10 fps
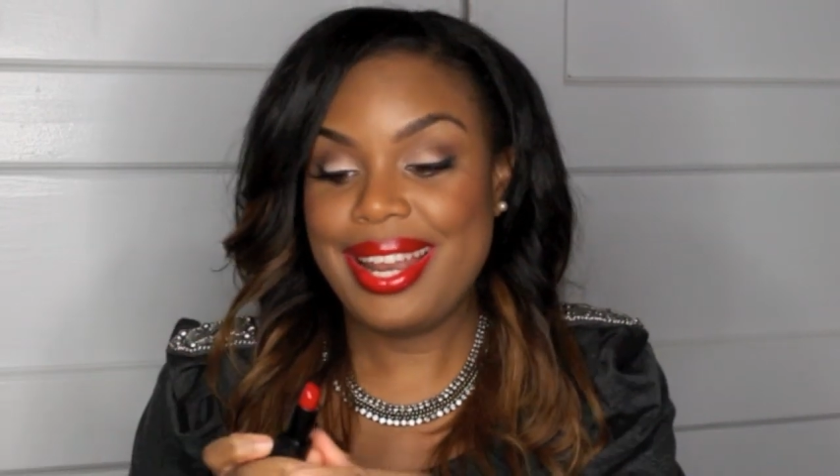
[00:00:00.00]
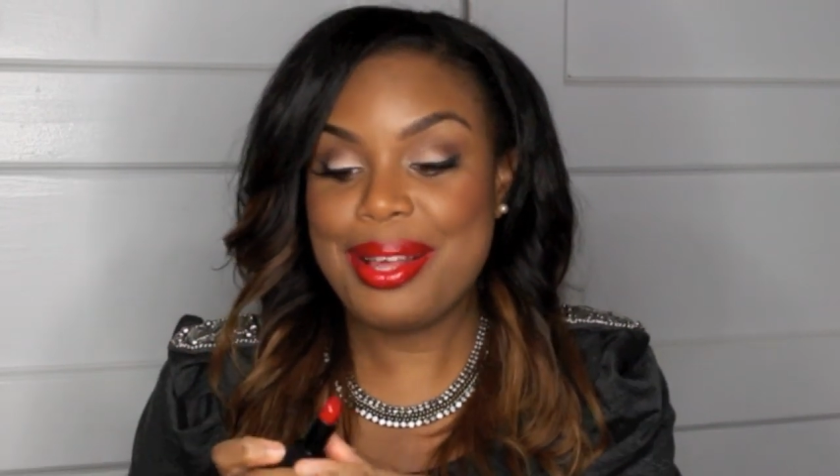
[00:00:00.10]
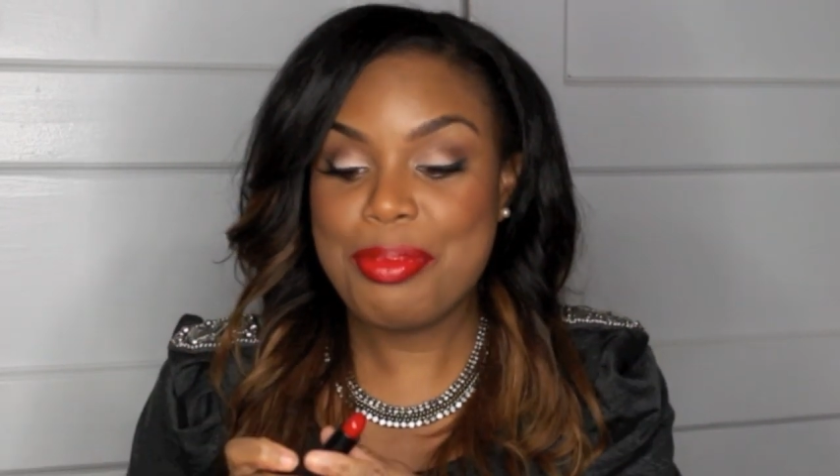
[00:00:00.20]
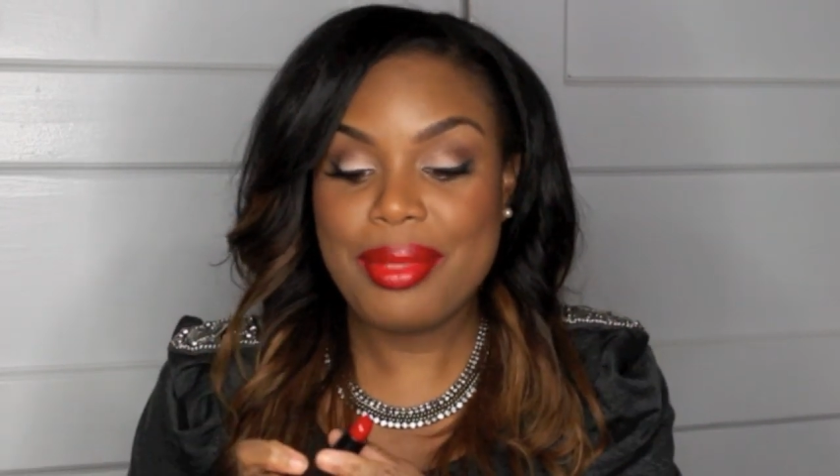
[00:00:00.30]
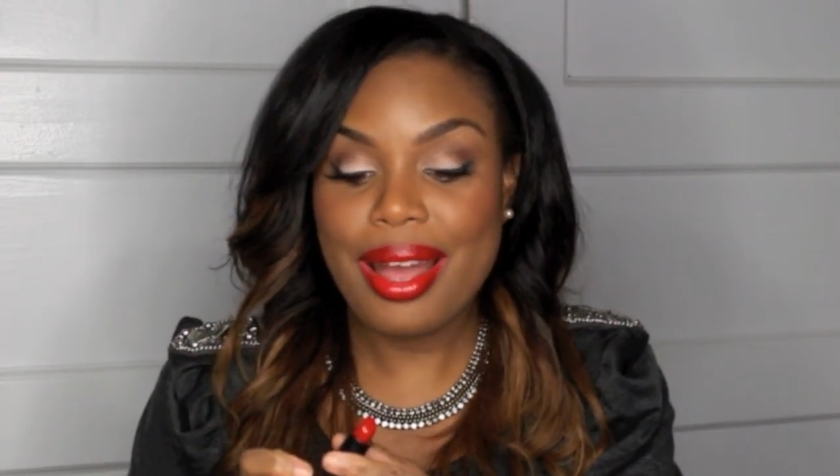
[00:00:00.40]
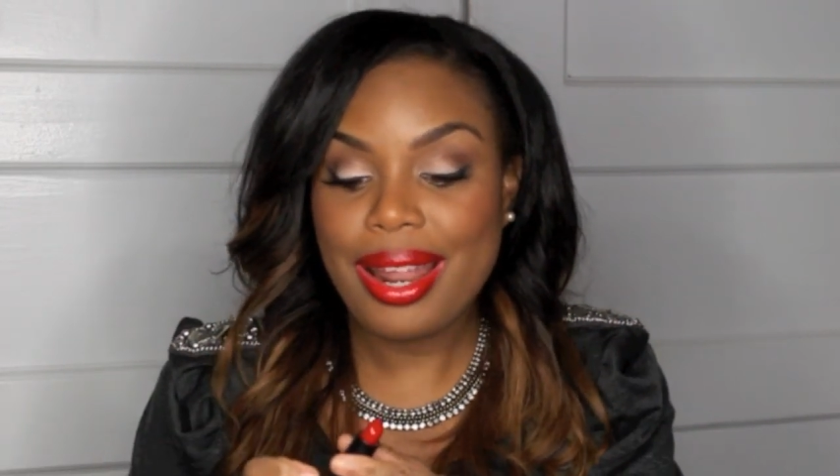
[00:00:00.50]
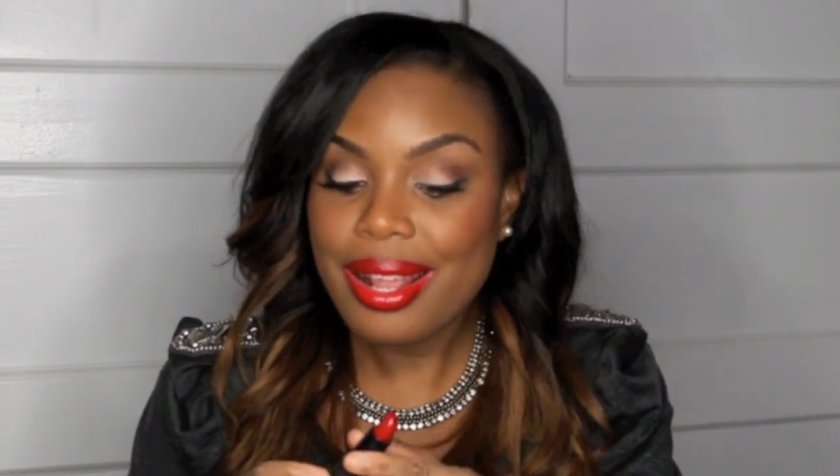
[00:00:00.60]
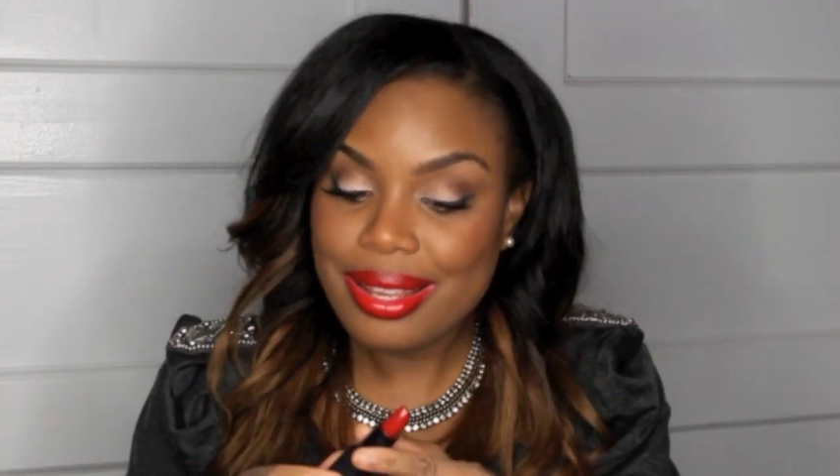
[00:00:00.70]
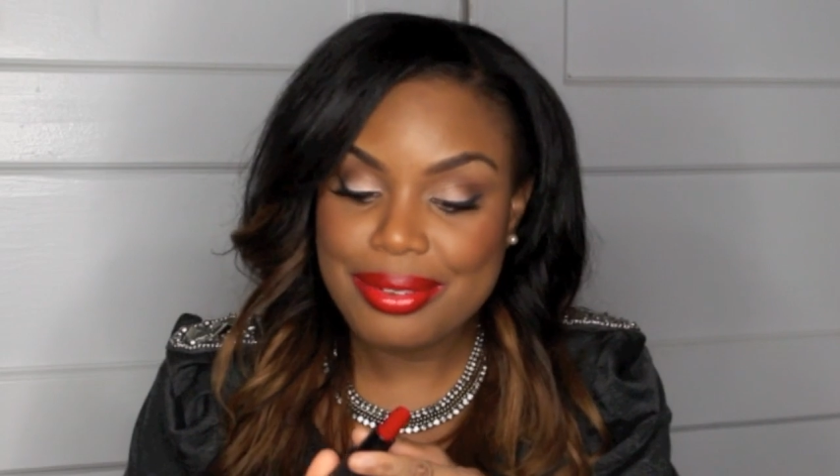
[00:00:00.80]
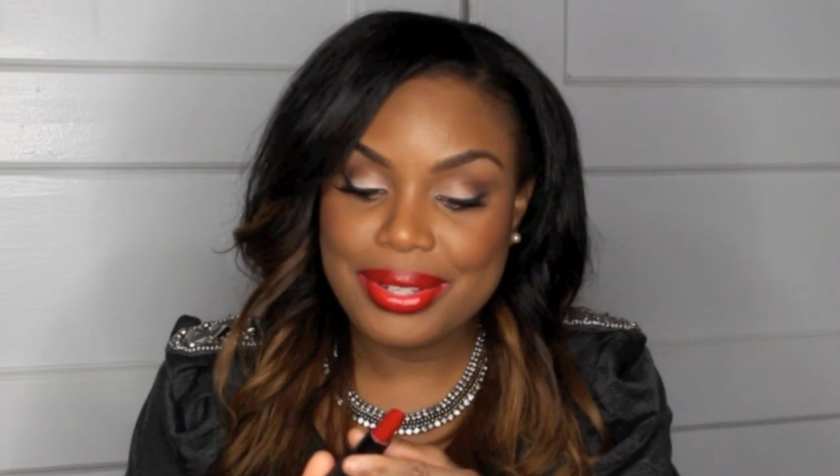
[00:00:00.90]
And I'm
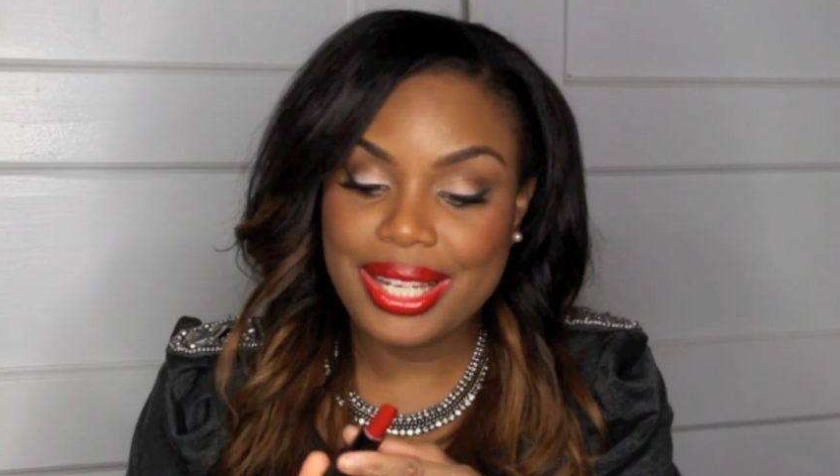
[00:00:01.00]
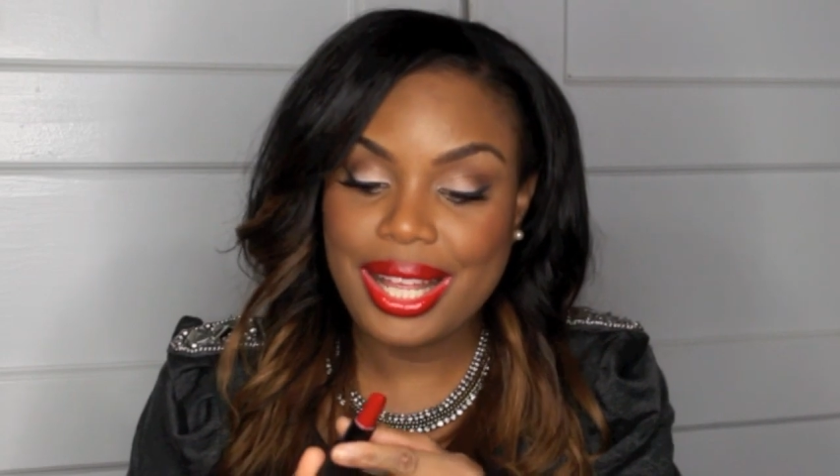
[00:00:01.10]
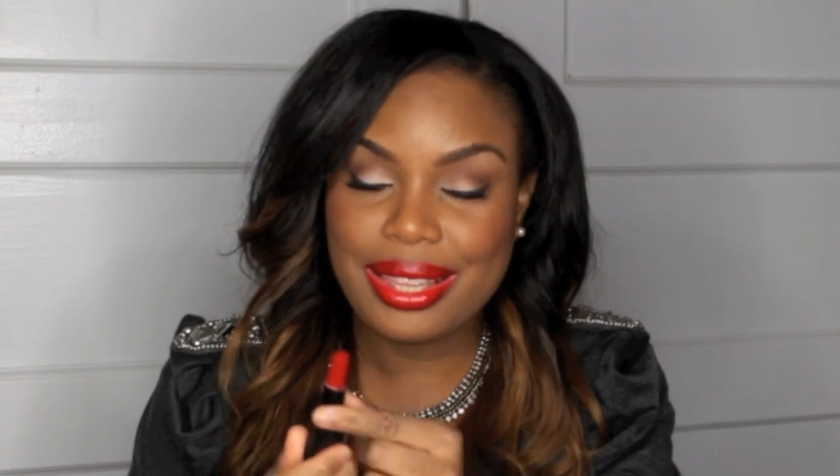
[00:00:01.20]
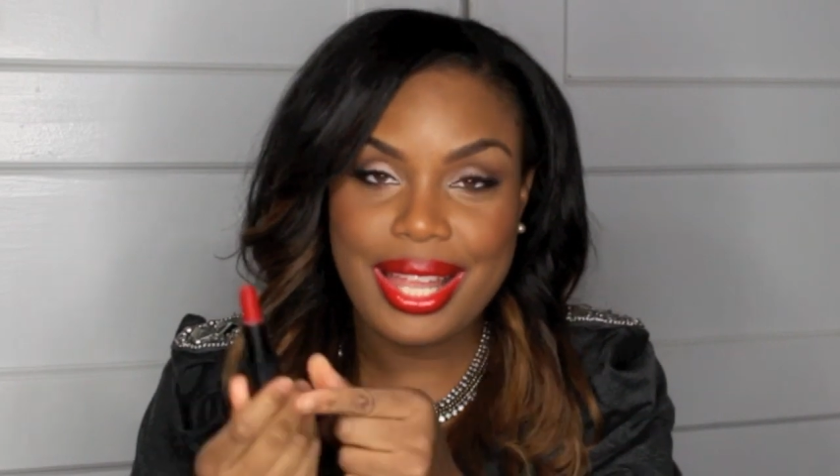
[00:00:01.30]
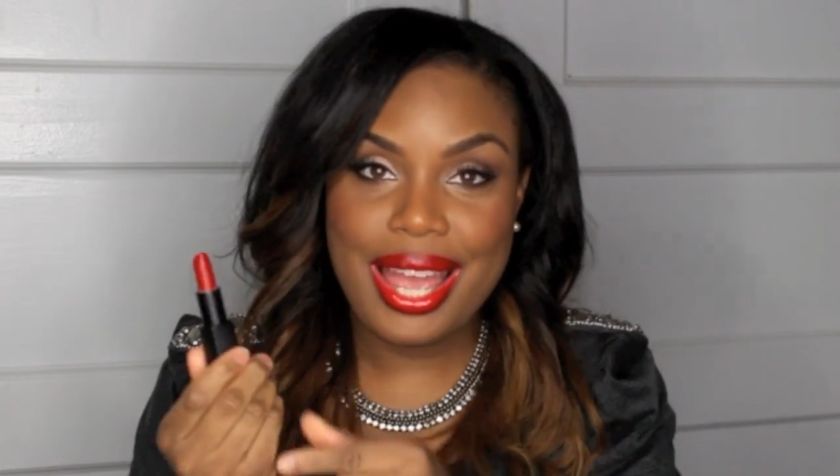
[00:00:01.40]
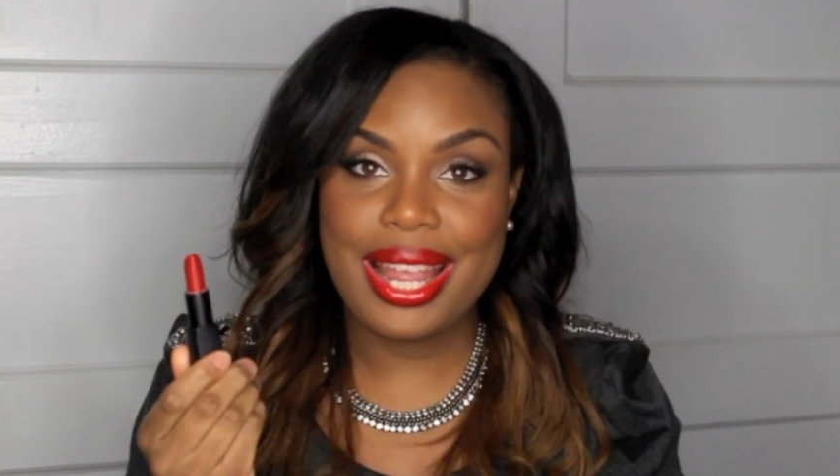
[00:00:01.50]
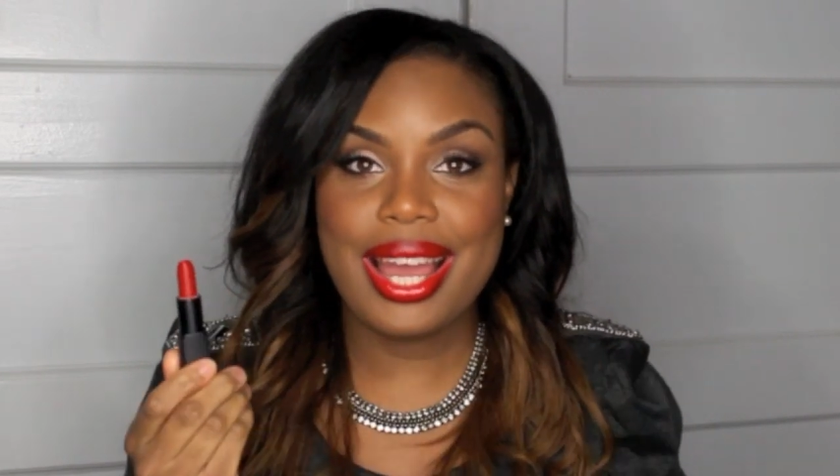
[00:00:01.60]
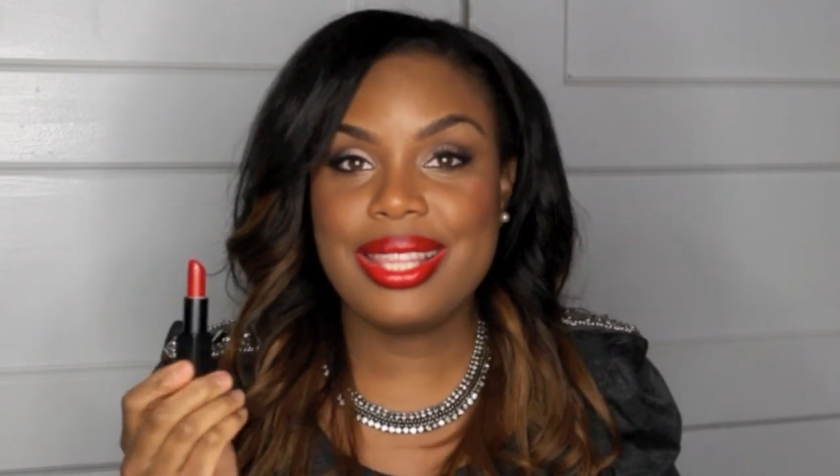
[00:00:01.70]
not even lying.